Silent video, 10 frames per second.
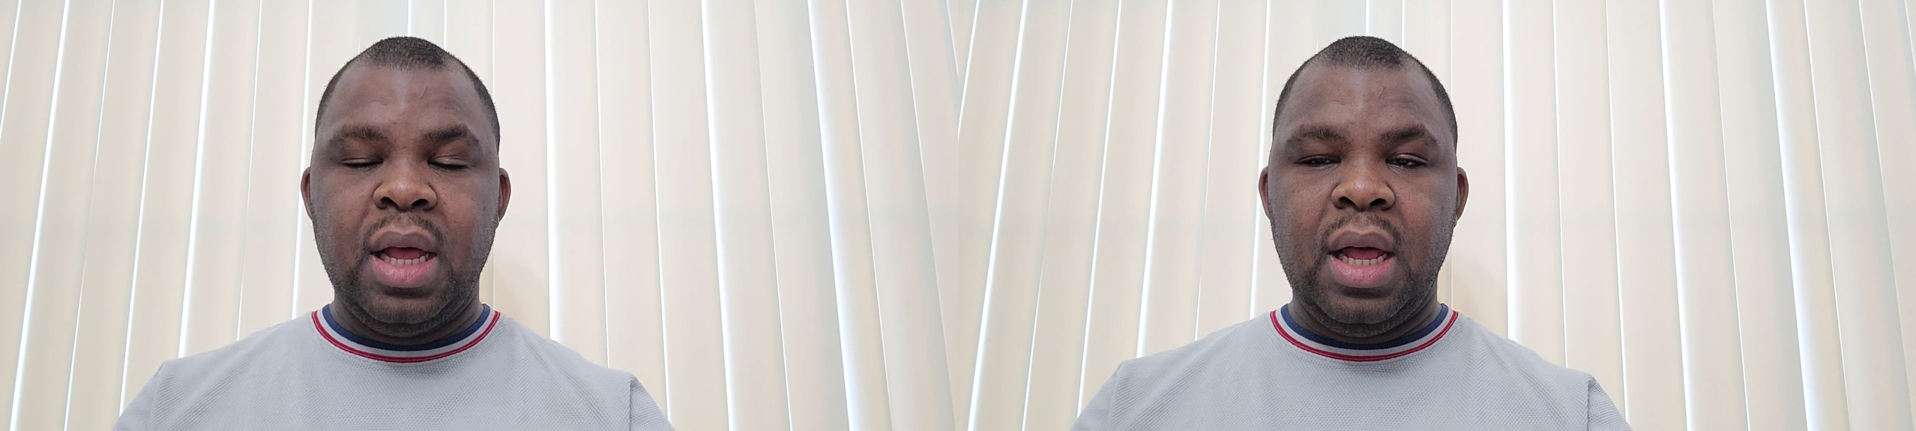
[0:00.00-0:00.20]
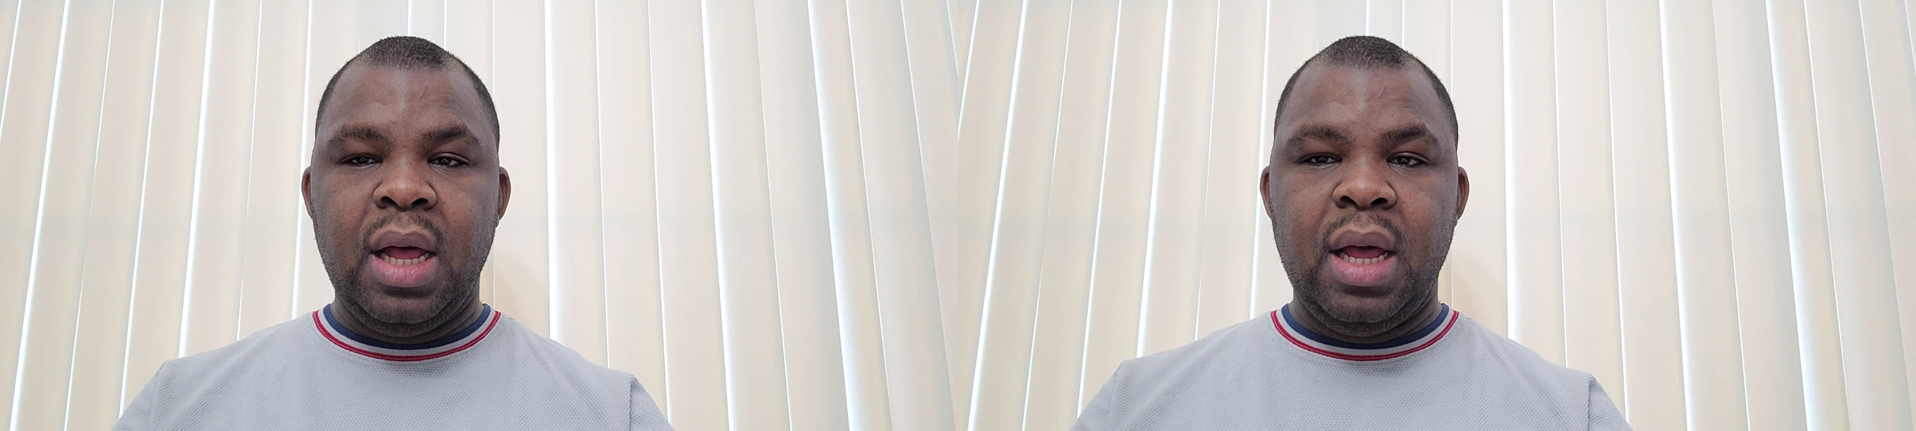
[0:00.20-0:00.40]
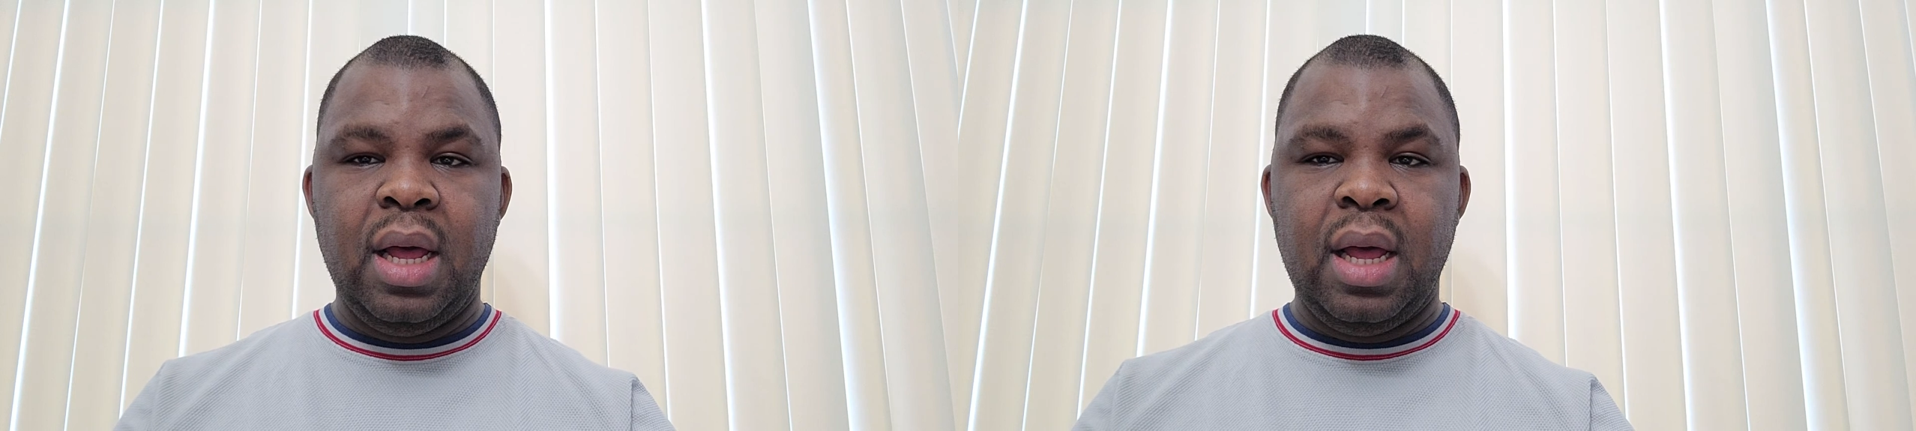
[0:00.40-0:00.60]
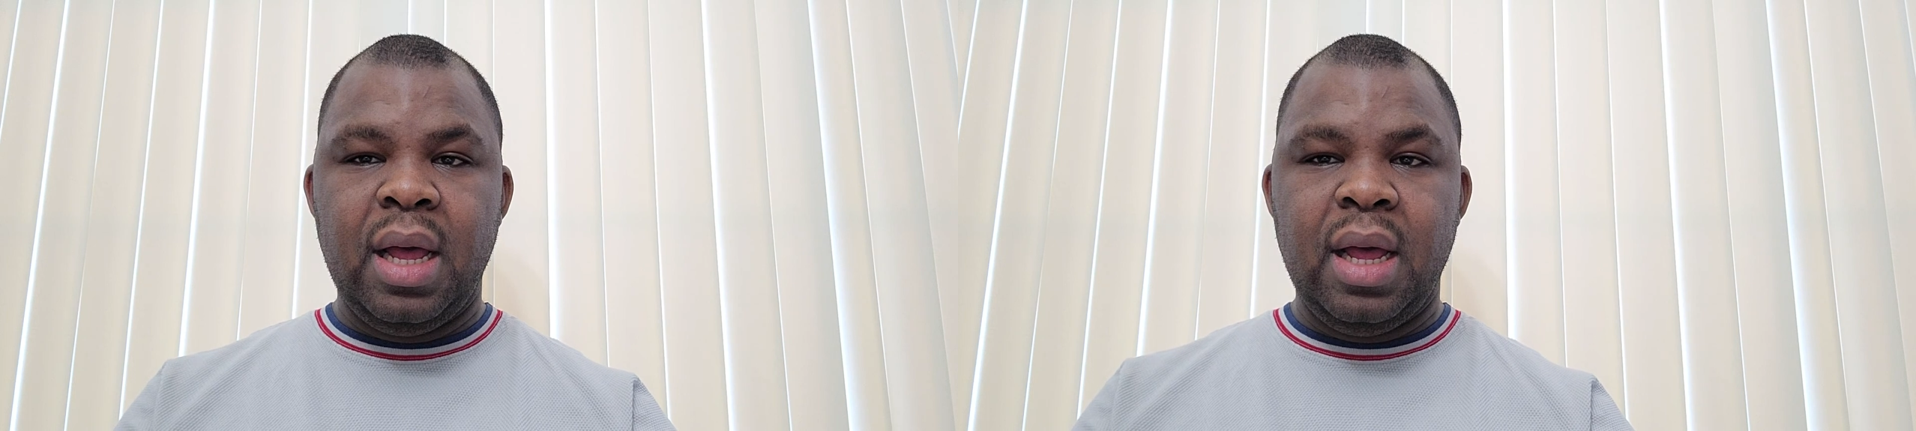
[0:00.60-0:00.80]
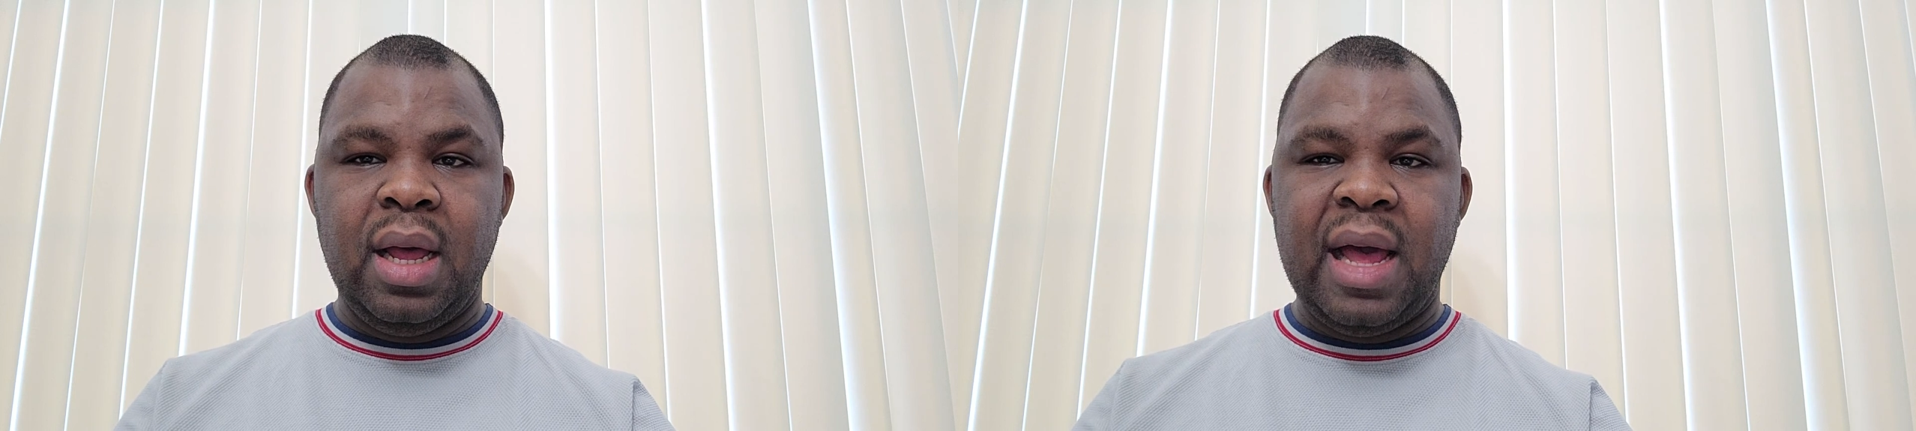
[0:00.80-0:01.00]

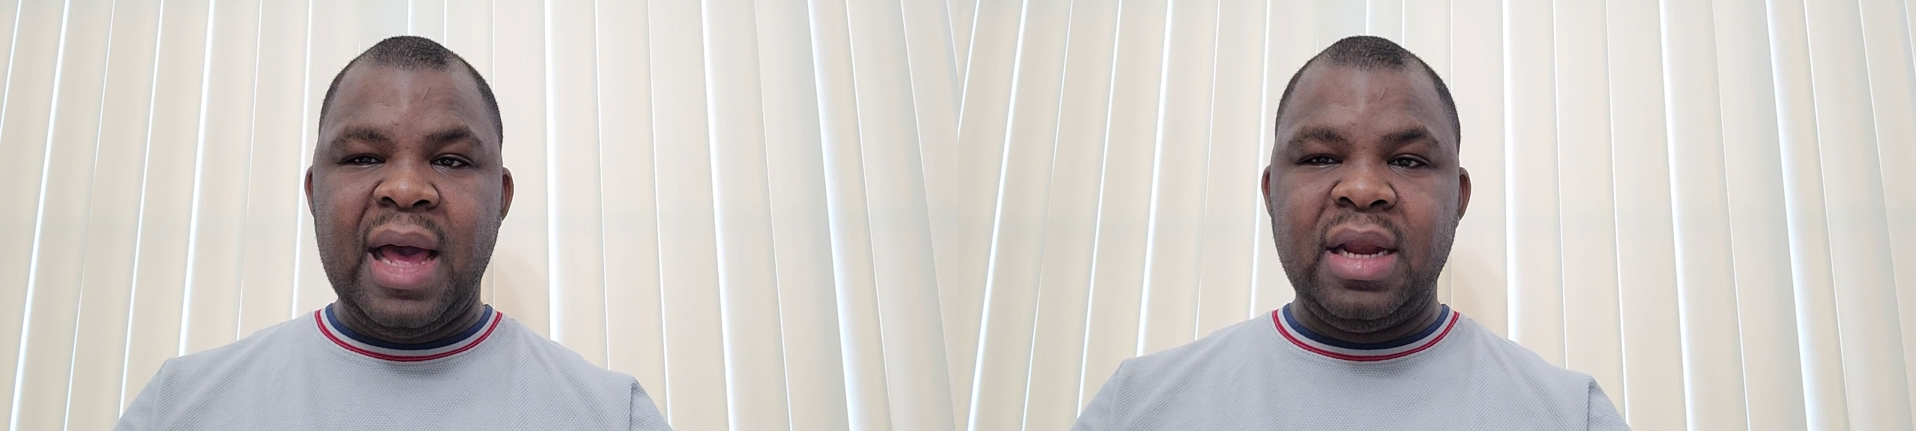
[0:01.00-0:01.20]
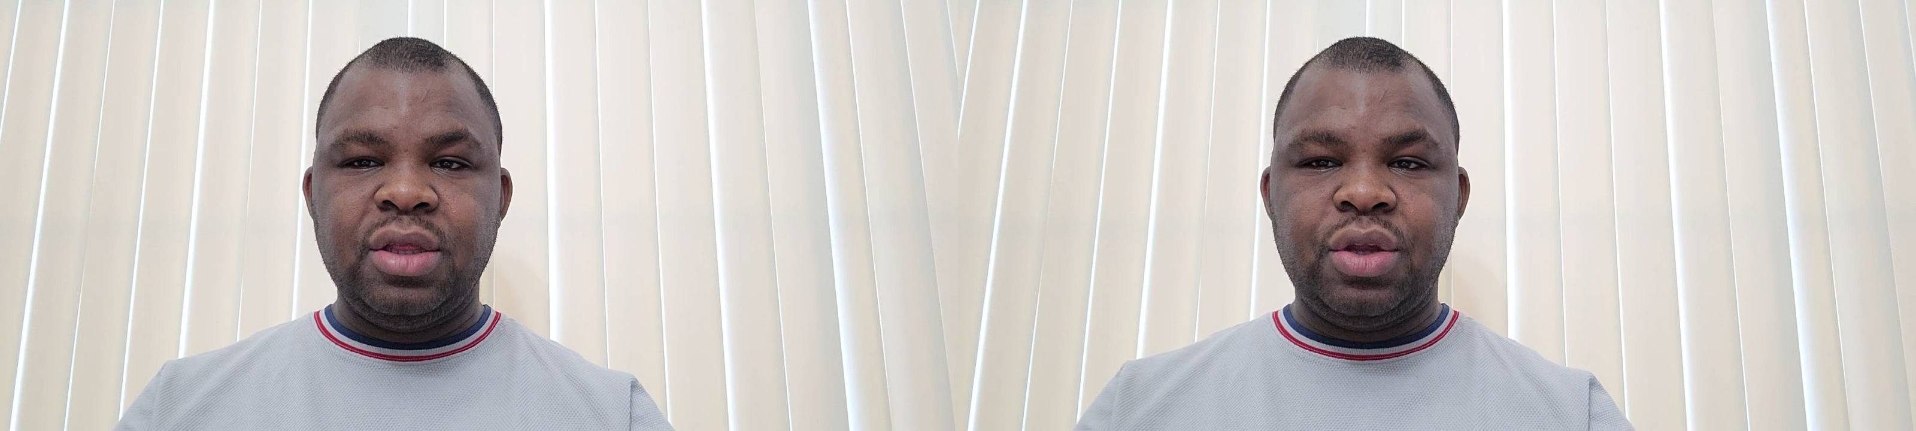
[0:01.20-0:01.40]
had a